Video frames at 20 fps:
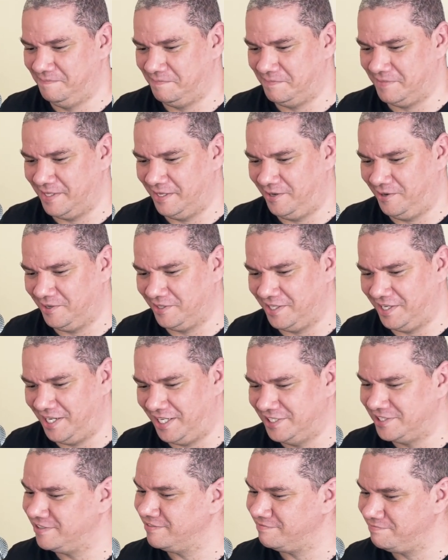along the
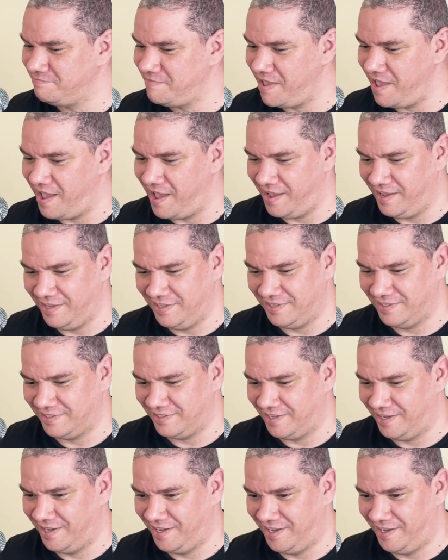lines of
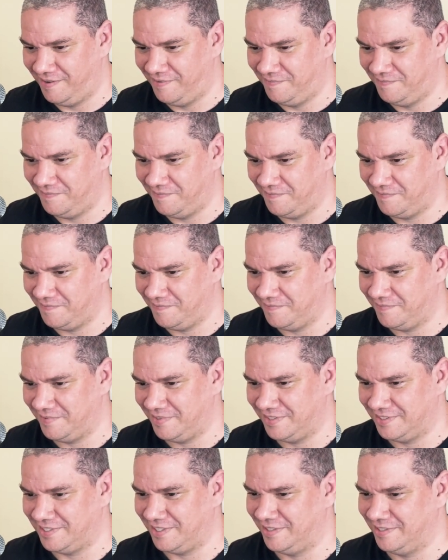so
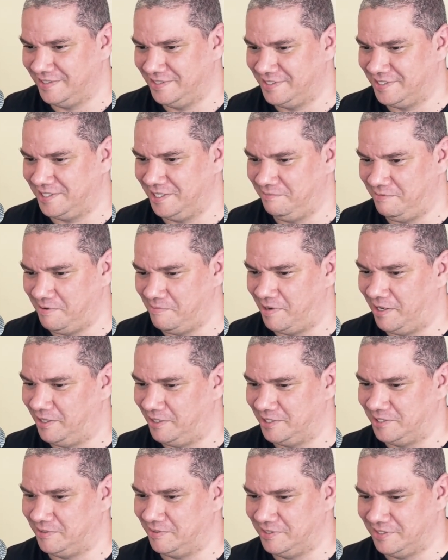this is going to be my
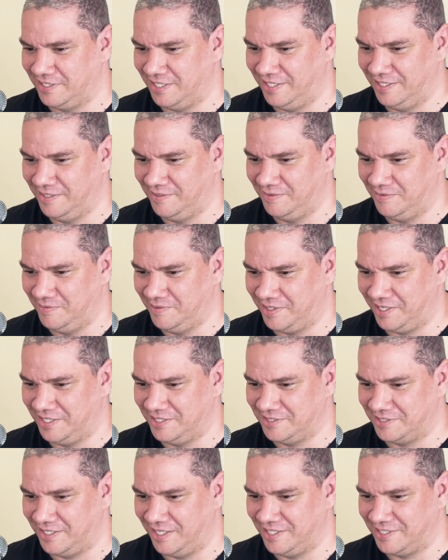last one, and then we'll get
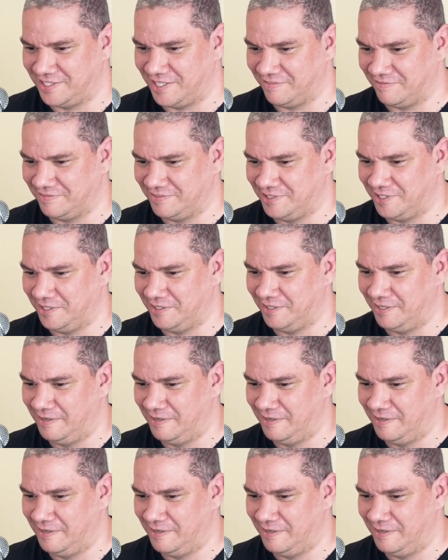into other stuff. So